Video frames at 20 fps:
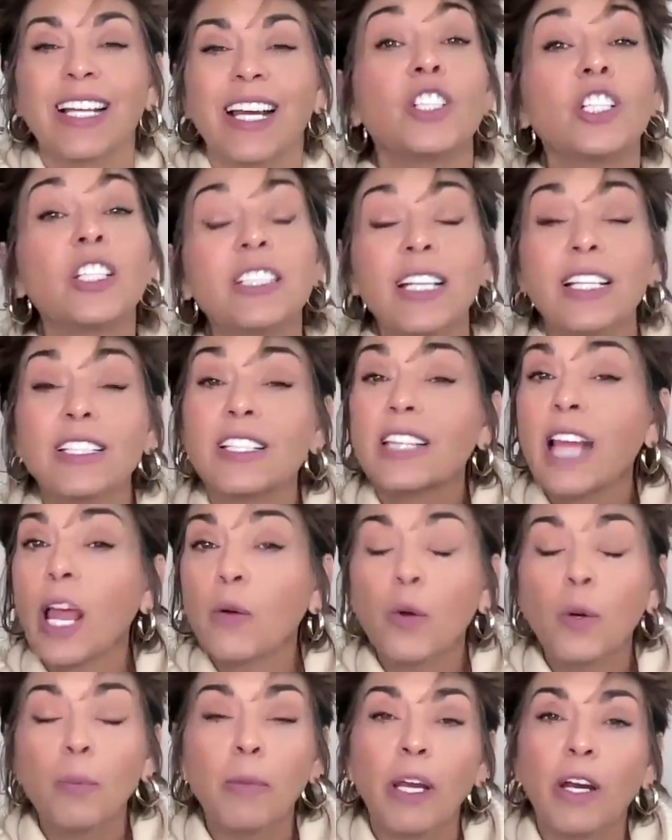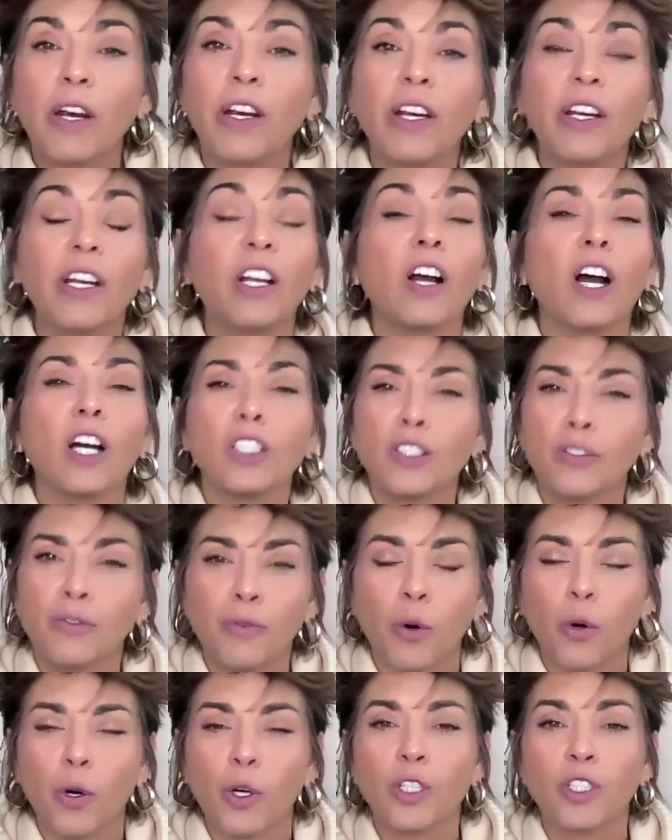She says they were married and got
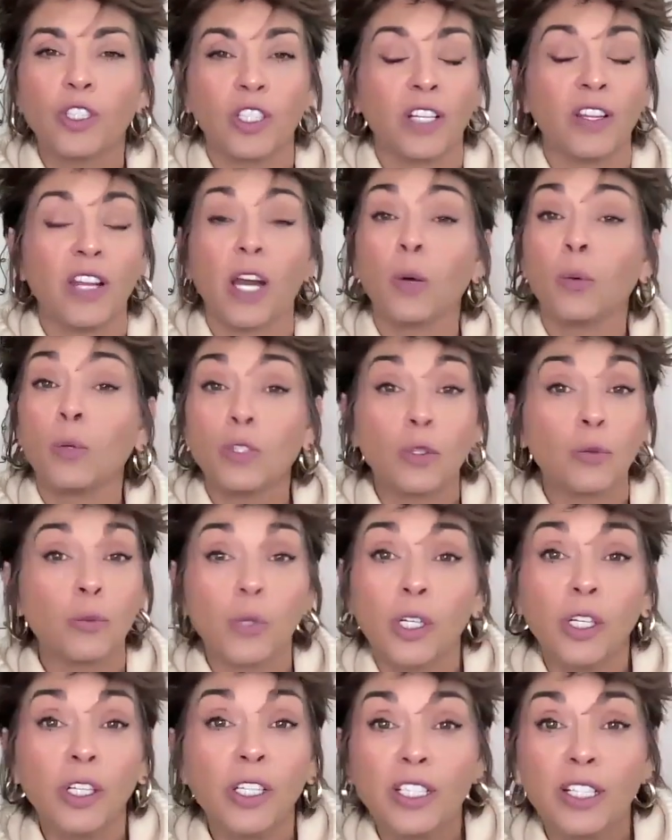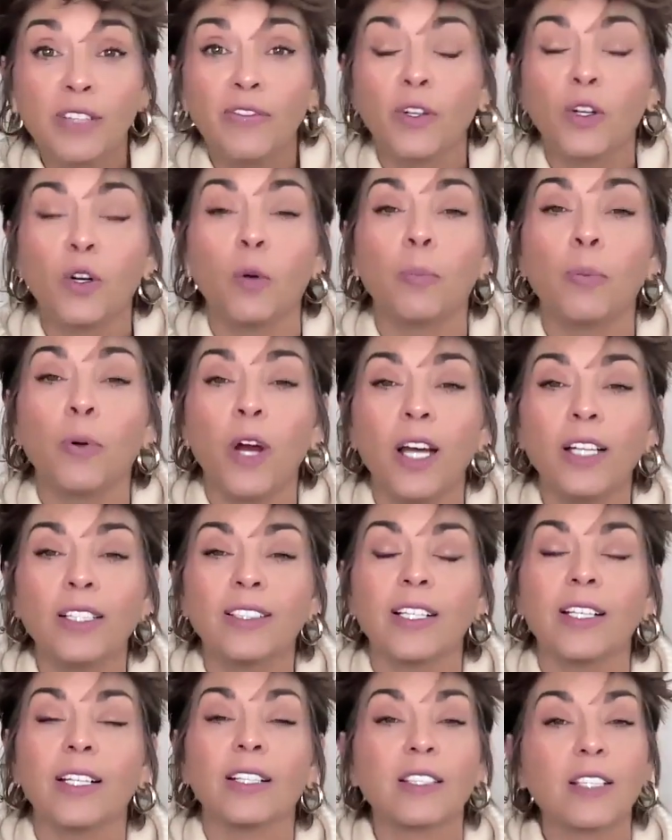divorced and that it was a really difficult
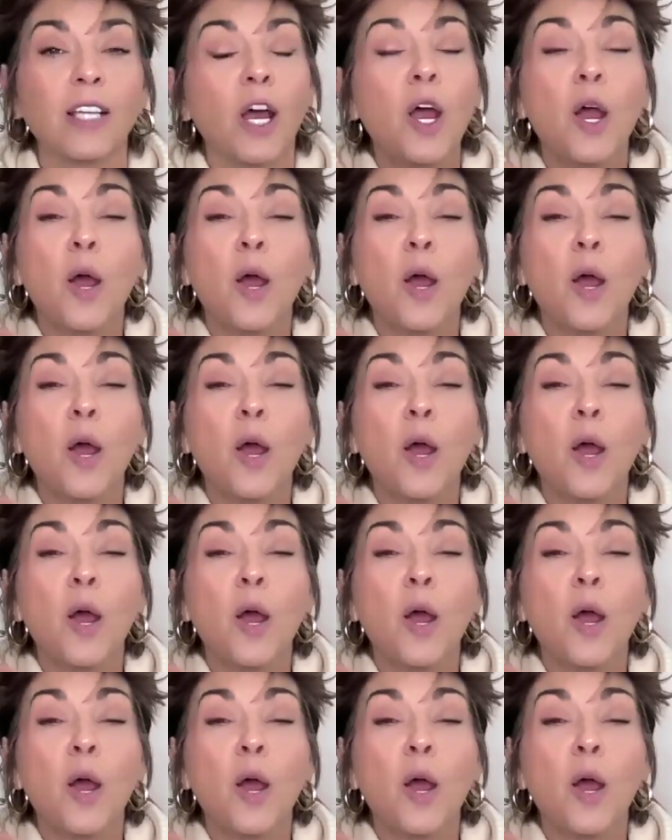process,